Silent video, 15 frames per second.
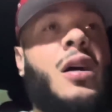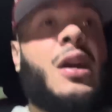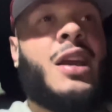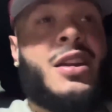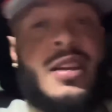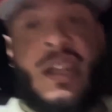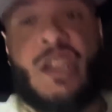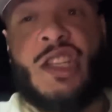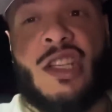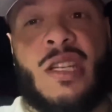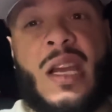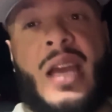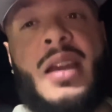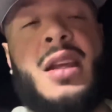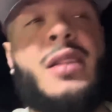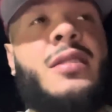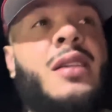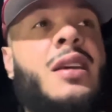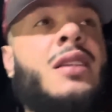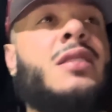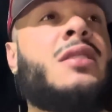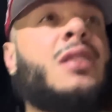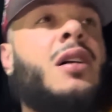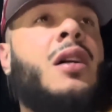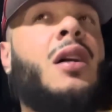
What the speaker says: initiated this